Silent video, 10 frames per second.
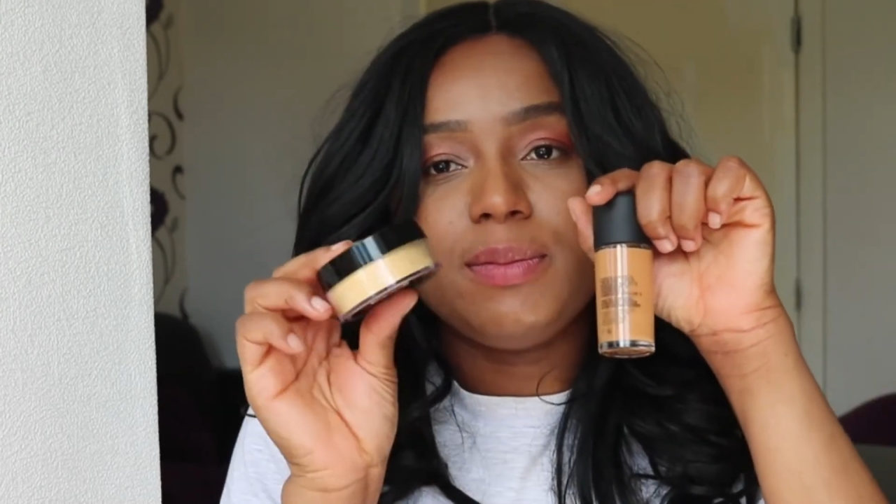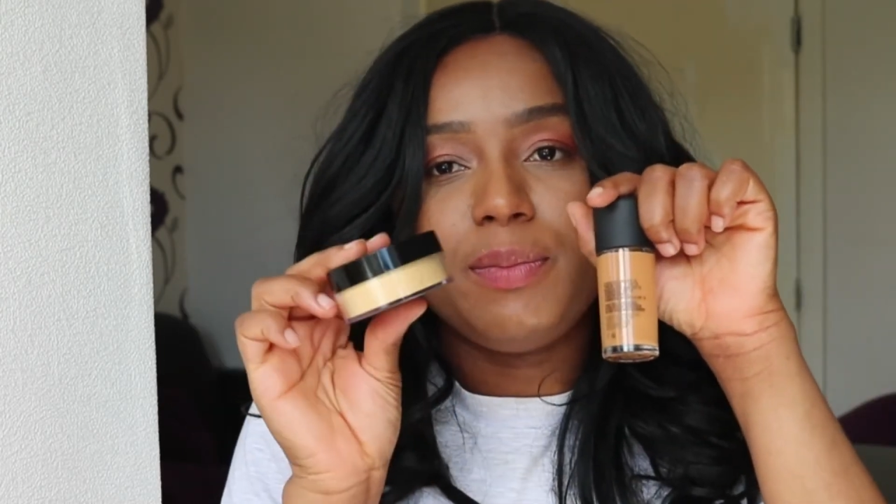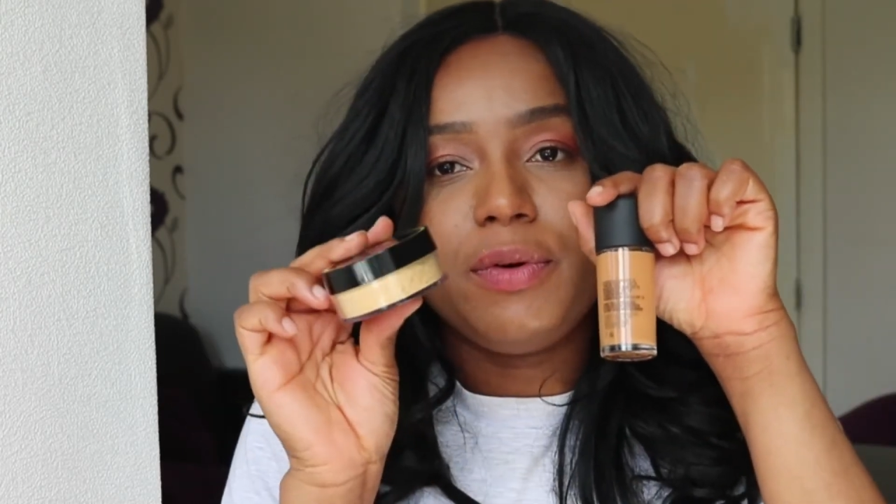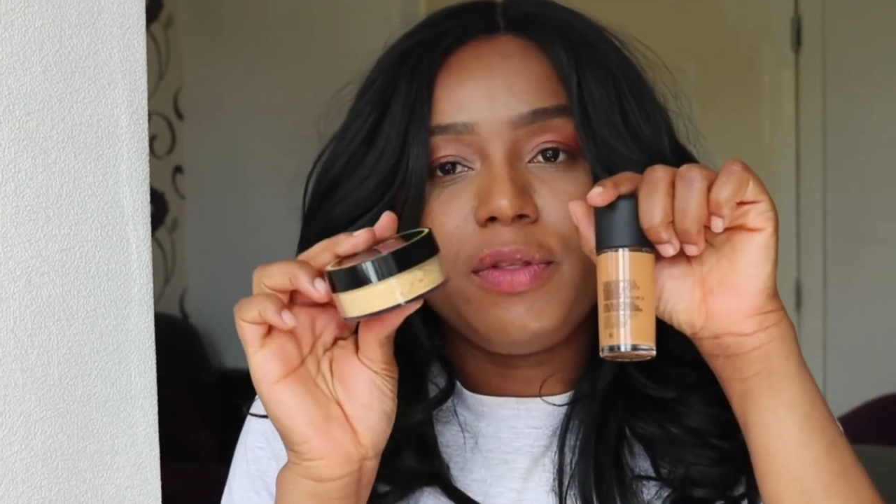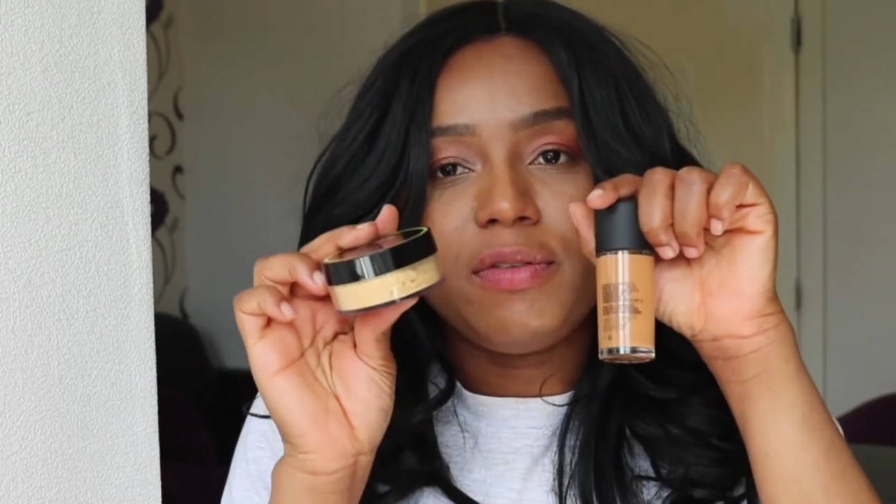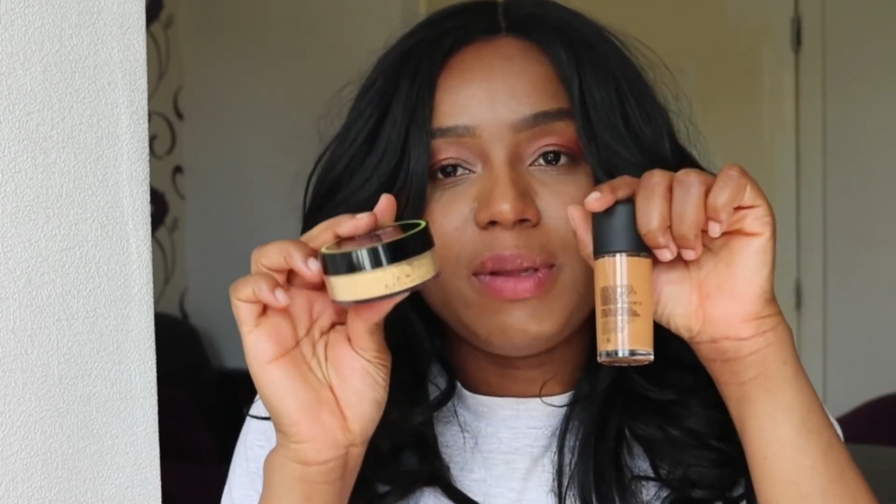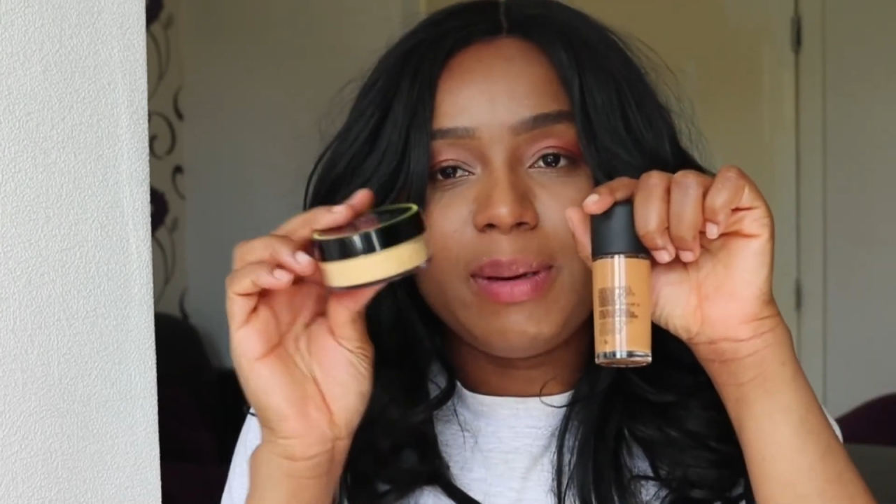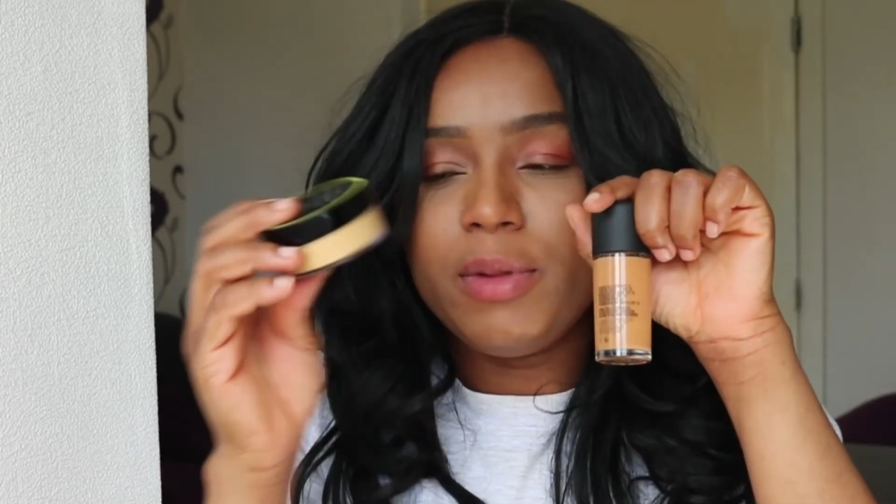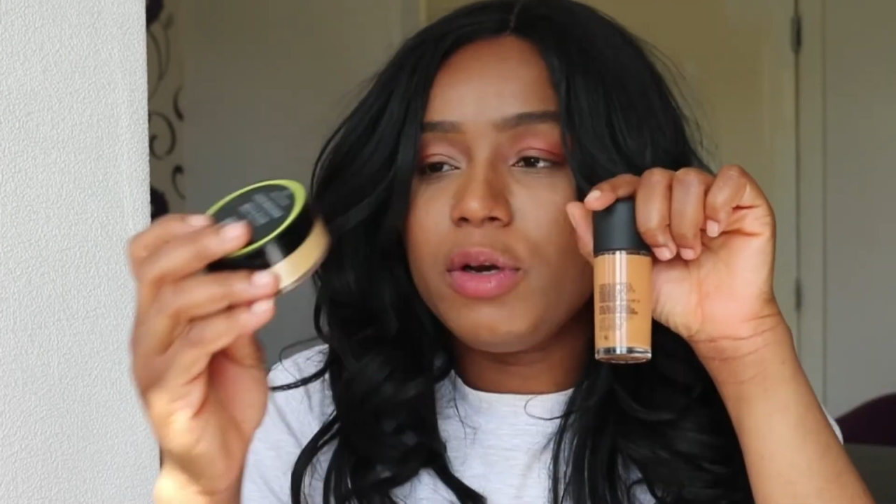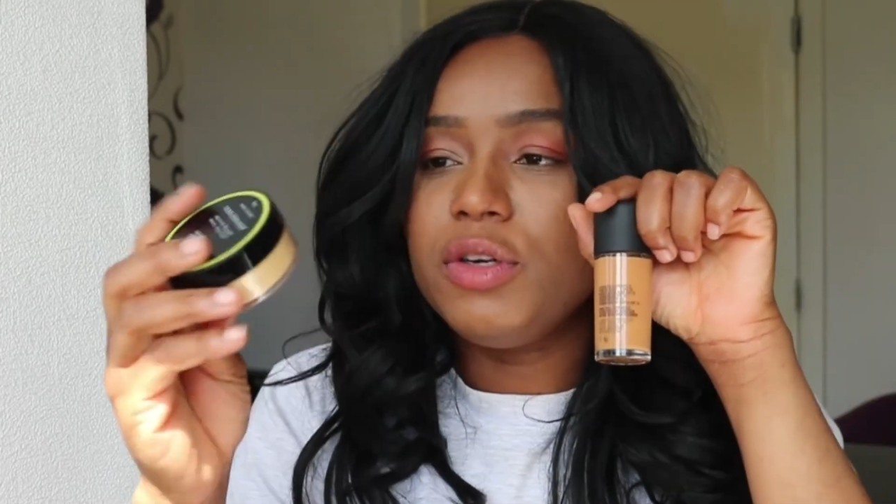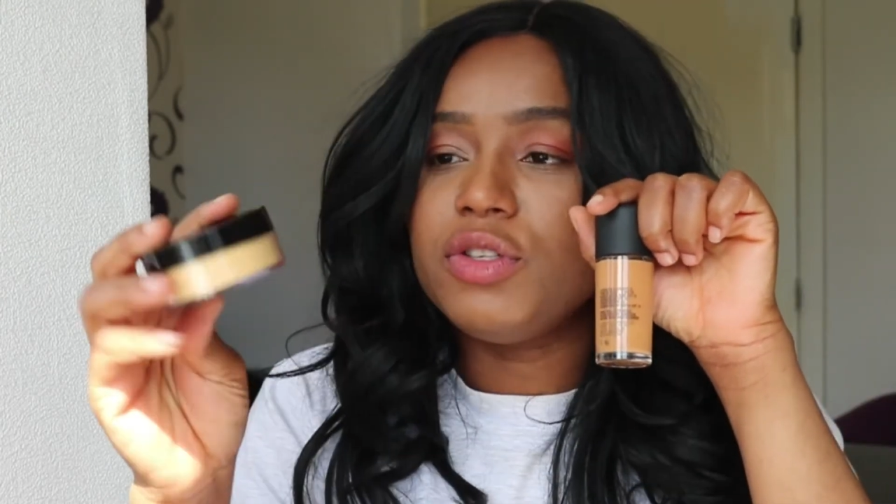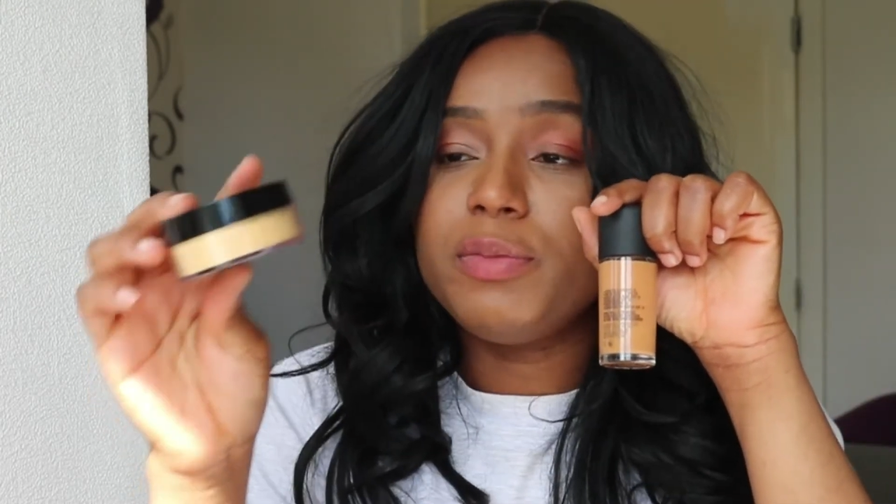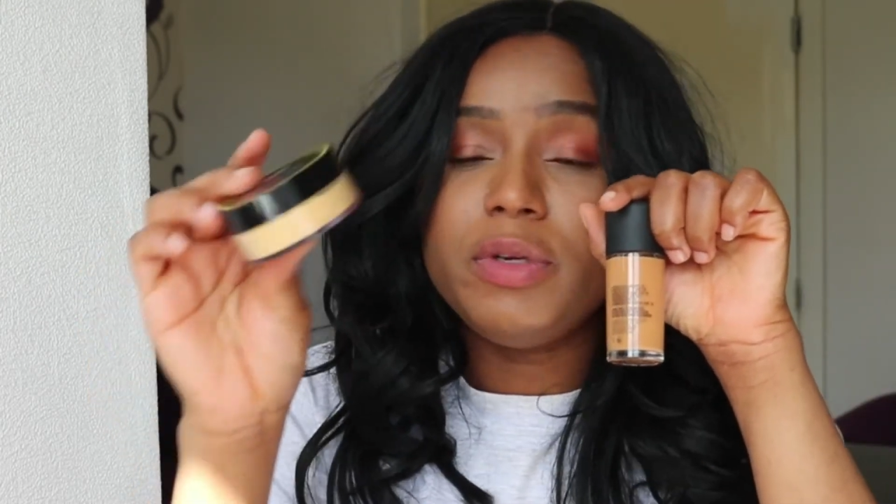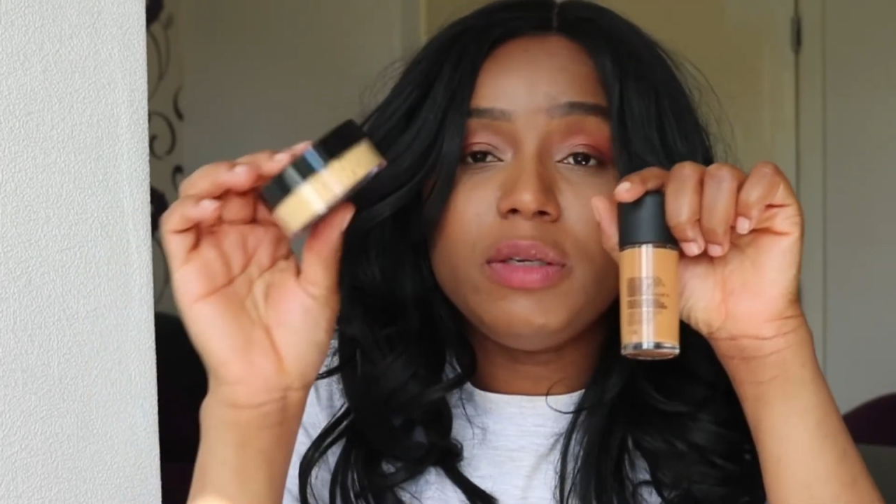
both of them, I'm not going to open